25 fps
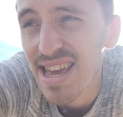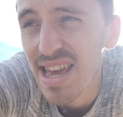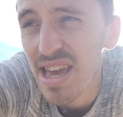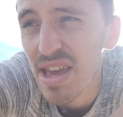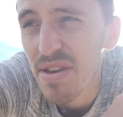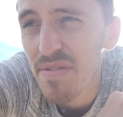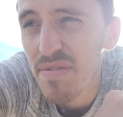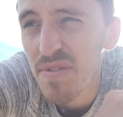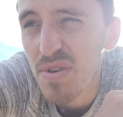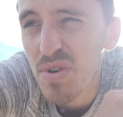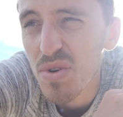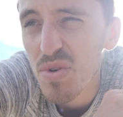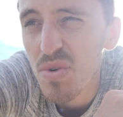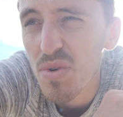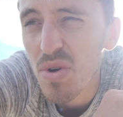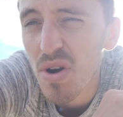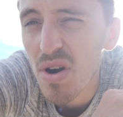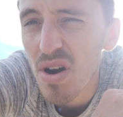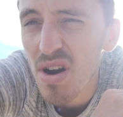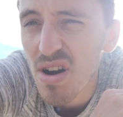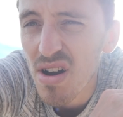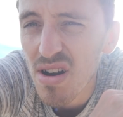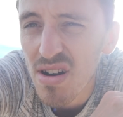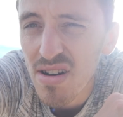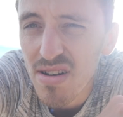if you
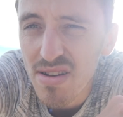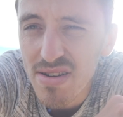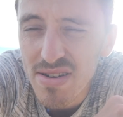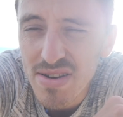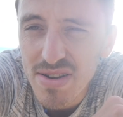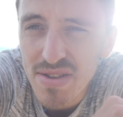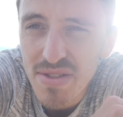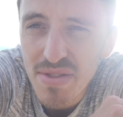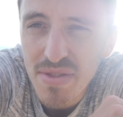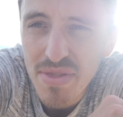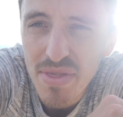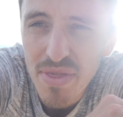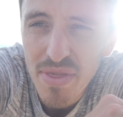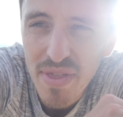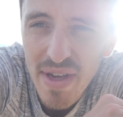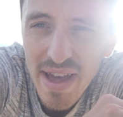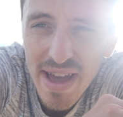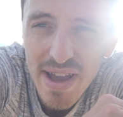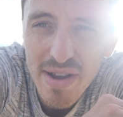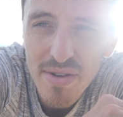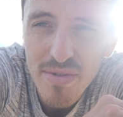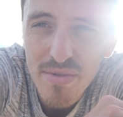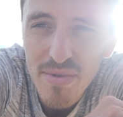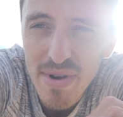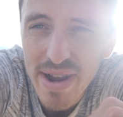aren't
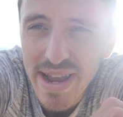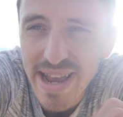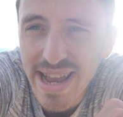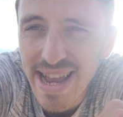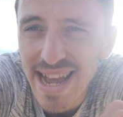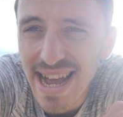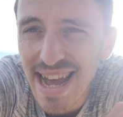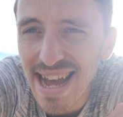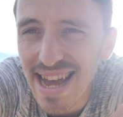that great